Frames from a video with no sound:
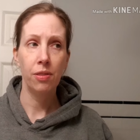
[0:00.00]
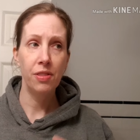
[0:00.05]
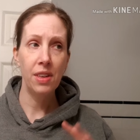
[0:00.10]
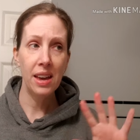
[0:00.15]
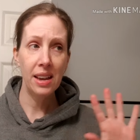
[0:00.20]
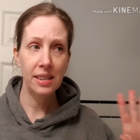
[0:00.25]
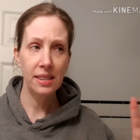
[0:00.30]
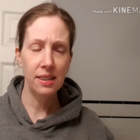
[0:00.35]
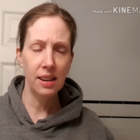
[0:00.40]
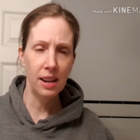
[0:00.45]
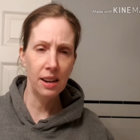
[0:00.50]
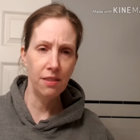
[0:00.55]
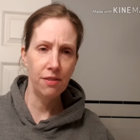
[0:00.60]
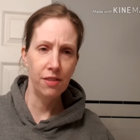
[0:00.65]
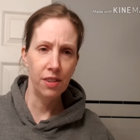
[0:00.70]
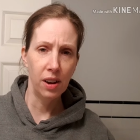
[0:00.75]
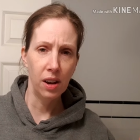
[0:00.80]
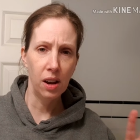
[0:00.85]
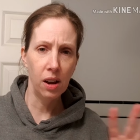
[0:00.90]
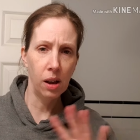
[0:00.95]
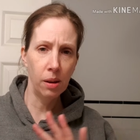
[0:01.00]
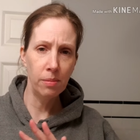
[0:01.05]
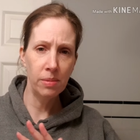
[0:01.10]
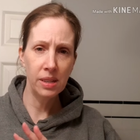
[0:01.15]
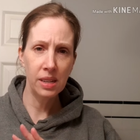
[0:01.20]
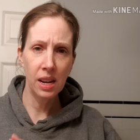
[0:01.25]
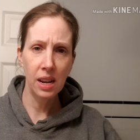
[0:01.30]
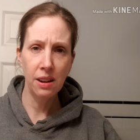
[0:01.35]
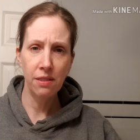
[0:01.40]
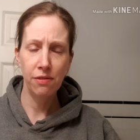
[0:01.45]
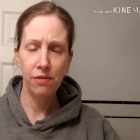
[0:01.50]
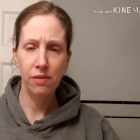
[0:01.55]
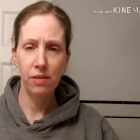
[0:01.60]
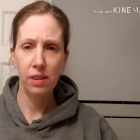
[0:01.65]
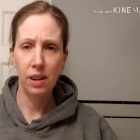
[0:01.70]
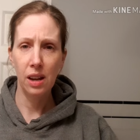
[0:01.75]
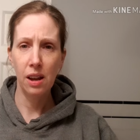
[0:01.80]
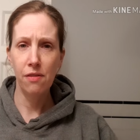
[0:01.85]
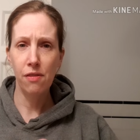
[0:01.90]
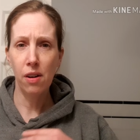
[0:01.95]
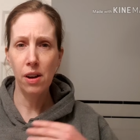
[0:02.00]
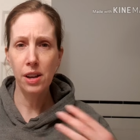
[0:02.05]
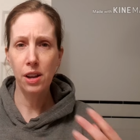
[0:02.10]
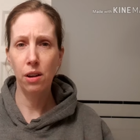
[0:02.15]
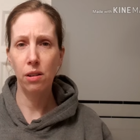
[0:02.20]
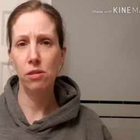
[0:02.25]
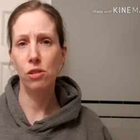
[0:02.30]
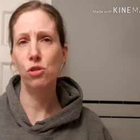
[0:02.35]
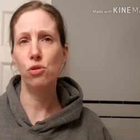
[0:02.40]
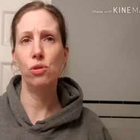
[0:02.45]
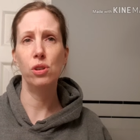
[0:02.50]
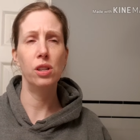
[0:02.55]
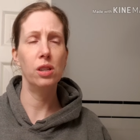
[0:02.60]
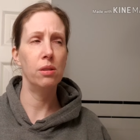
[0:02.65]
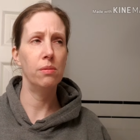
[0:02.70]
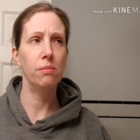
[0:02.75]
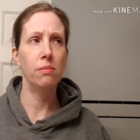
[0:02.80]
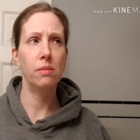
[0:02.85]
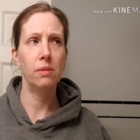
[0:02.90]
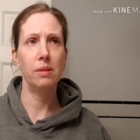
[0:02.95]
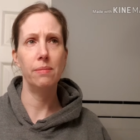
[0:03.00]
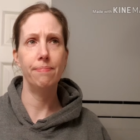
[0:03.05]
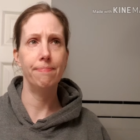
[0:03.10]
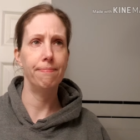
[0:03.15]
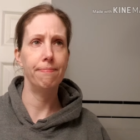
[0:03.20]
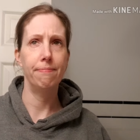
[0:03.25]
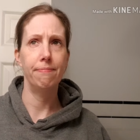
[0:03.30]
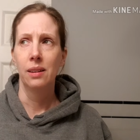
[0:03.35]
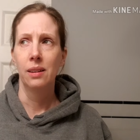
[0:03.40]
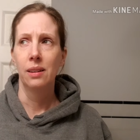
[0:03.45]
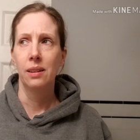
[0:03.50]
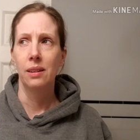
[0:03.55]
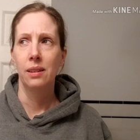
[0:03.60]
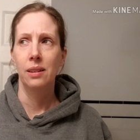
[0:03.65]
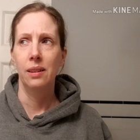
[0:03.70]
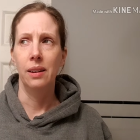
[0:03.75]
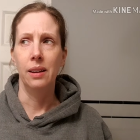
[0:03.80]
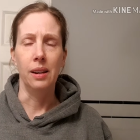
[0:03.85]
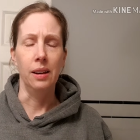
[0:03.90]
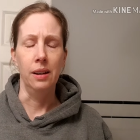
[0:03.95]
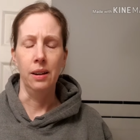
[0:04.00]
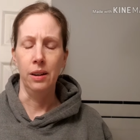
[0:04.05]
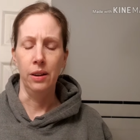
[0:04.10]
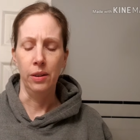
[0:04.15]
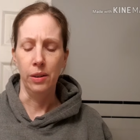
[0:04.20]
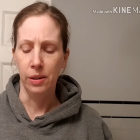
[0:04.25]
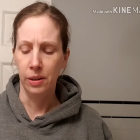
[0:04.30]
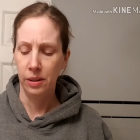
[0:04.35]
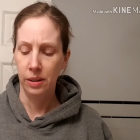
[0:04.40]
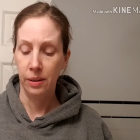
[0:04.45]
They're safe. I'm safe. If I go and join them, I don't know.